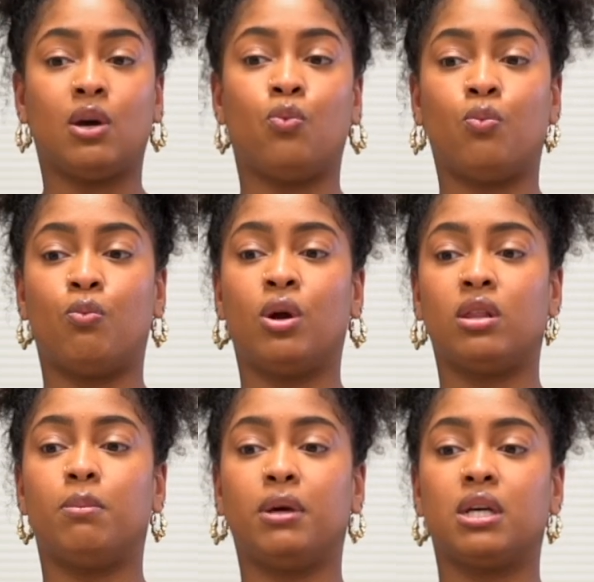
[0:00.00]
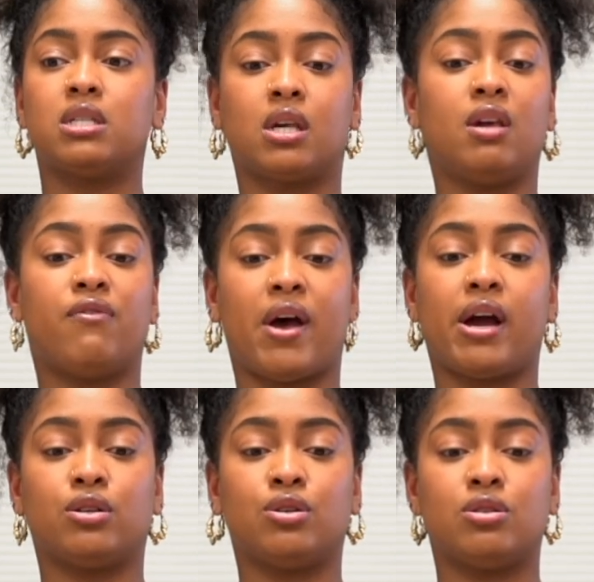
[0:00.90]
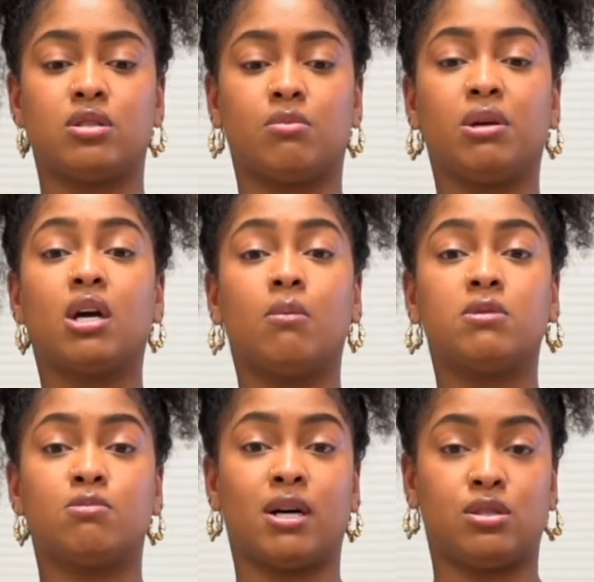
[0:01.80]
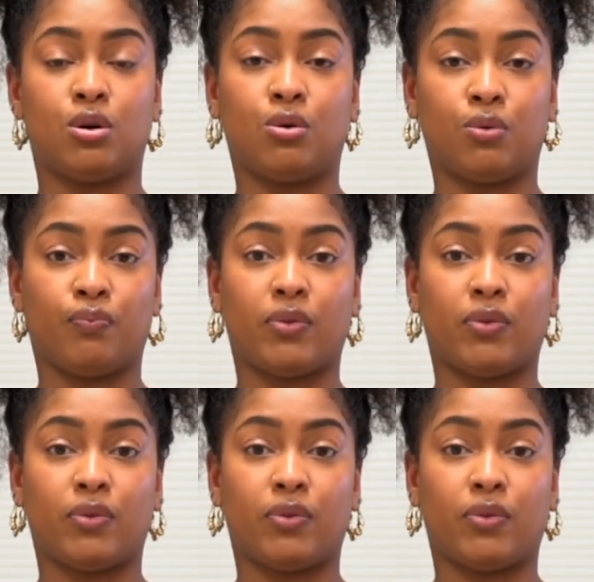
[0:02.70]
and one of the biggest key factors becomes my tone.